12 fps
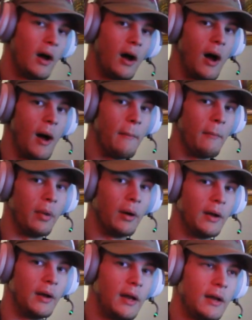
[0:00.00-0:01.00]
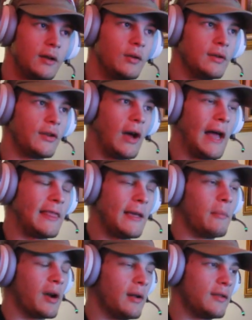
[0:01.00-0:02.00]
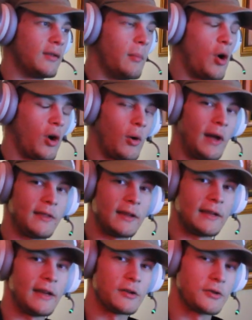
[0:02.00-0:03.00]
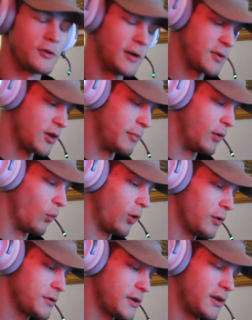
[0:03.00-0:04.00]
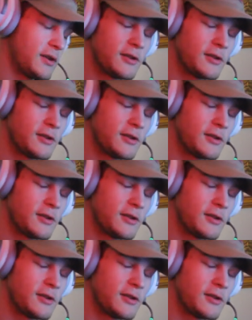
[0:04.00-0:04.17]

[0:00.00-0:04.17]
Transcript: But tomorrow I think the Elsa drop's going to be worse.